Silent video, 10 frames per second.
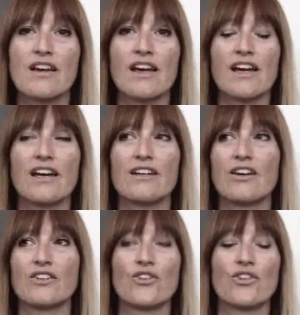And
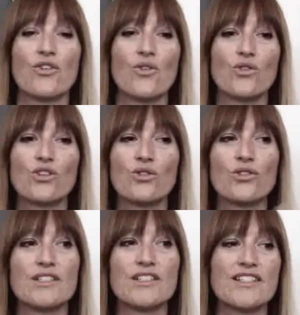your whole
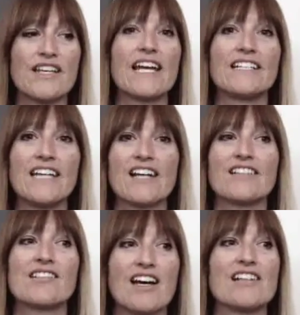crew is saying,
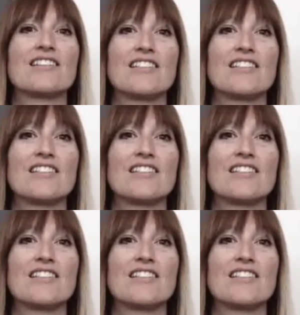yes, yes,